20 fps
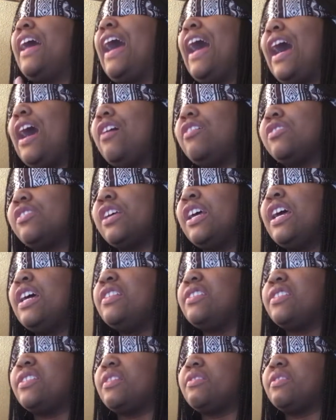house
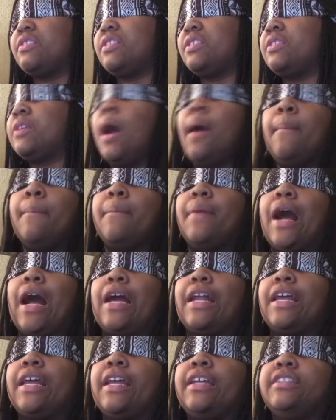since
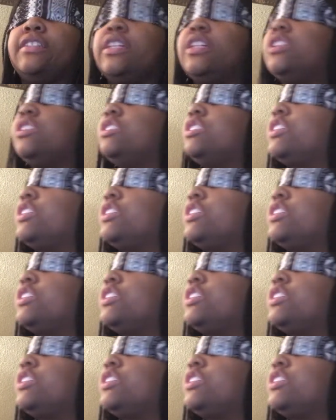somebody didn't